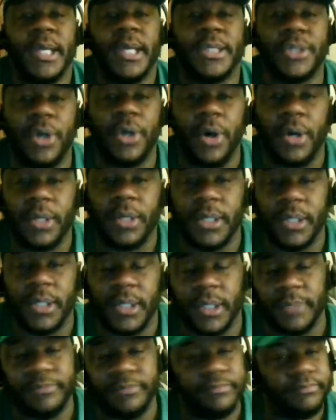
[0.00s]
it's all
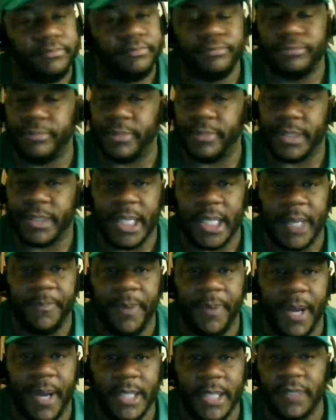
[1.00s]
good. Stay
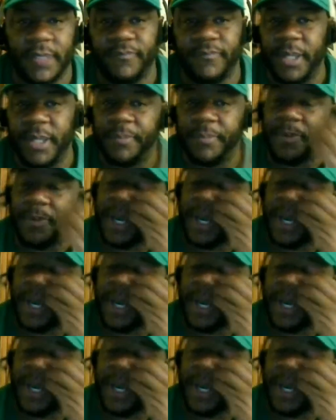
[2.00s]
positive, be